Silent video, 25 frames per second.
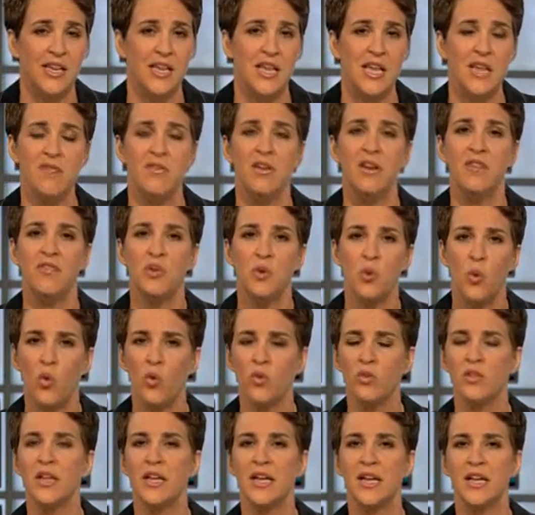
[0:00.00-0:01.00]
Even if you
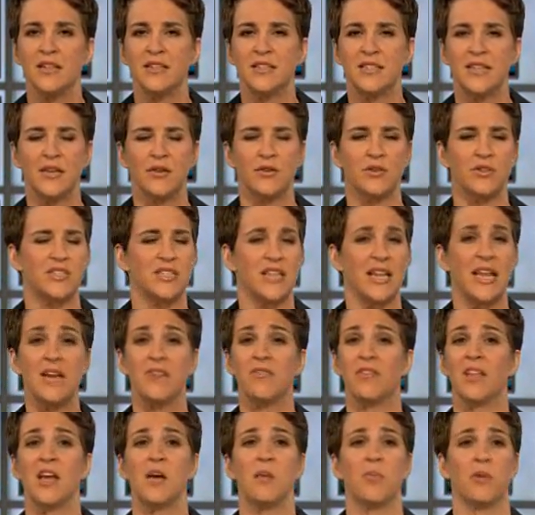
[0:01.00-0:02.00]
only consider
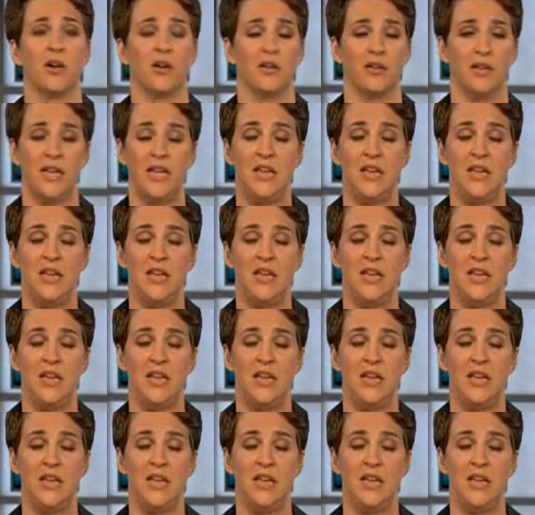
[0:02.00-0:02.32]
slave labor,